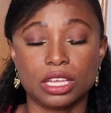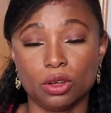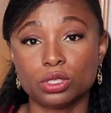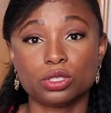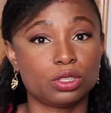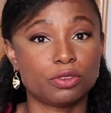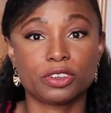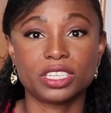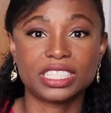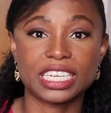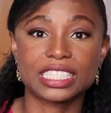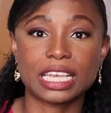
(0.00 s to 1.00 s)
Also, the
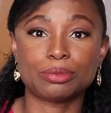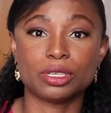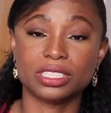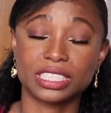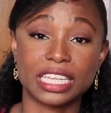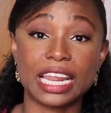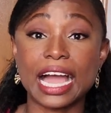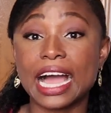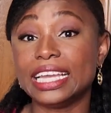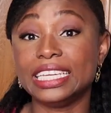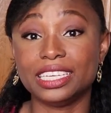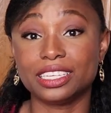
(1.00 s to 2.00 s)
front desk kept on saying
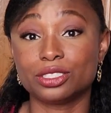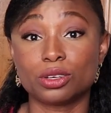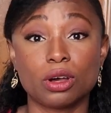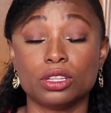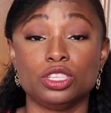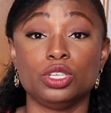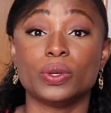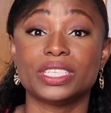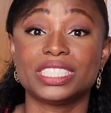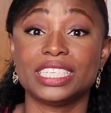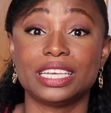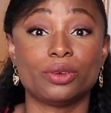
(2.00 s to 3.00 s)
I needed to call the
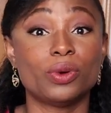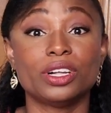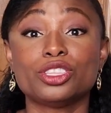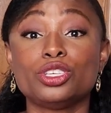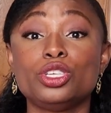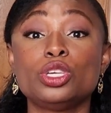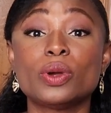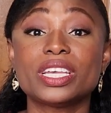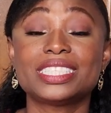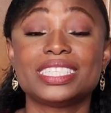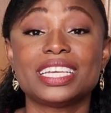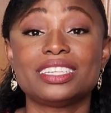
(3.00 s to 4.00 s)
USDA. Well, the
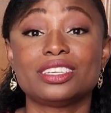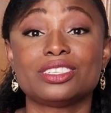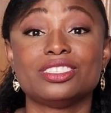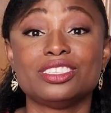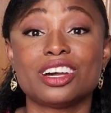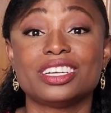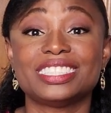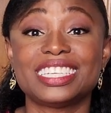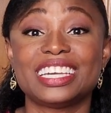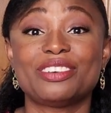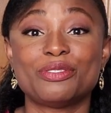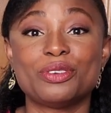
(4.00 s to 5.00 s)
USDA does not
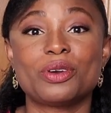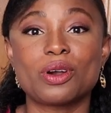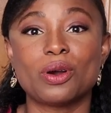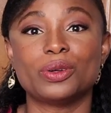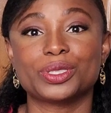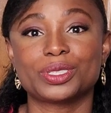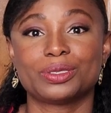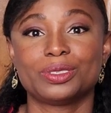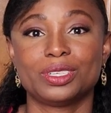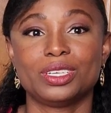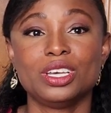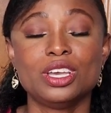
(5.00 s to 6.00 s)
take phone calls.
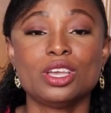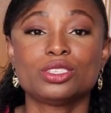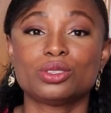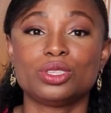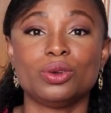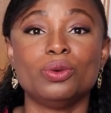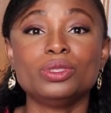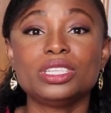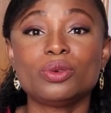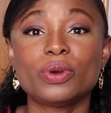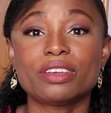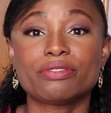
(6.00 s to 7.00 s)
So the
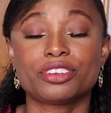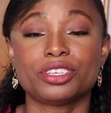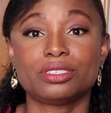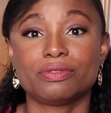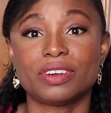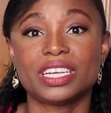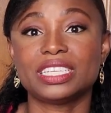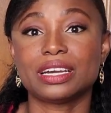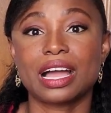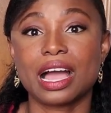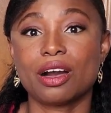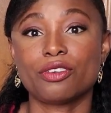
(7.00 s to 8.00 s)
only way for you to find
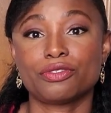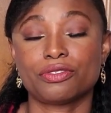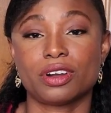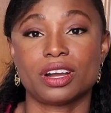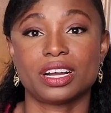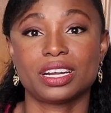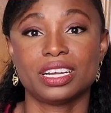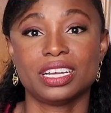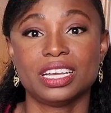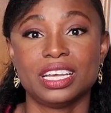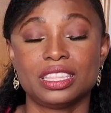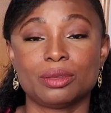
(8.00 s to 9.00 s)
out how far
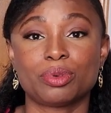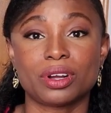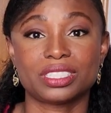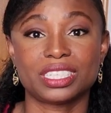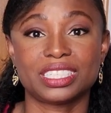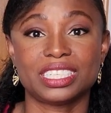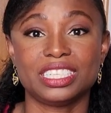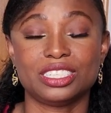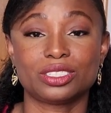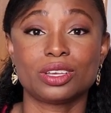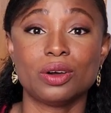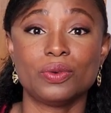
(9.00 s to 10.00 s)
the processing
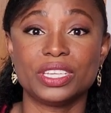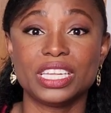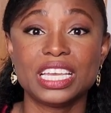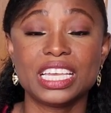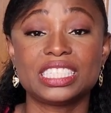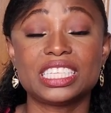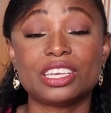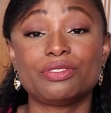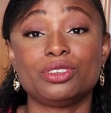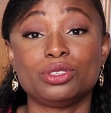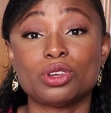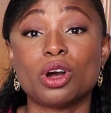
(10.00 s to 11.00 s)
is going is
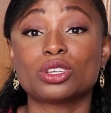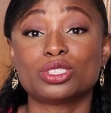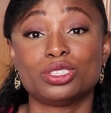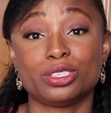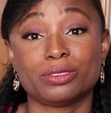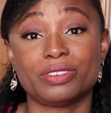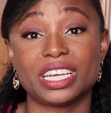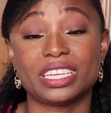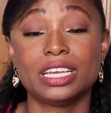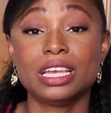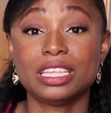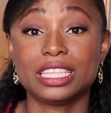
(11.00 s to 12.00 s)
if you talk to your vet.